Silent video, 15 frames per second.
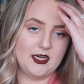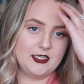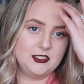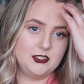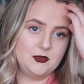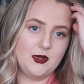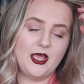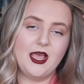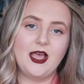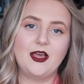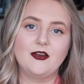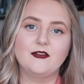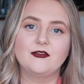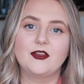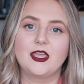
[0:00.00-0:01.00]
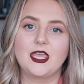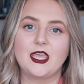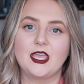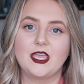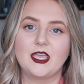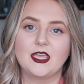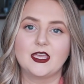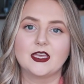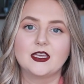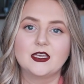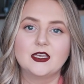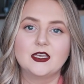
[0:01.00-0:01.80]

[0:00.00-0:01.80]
I do have a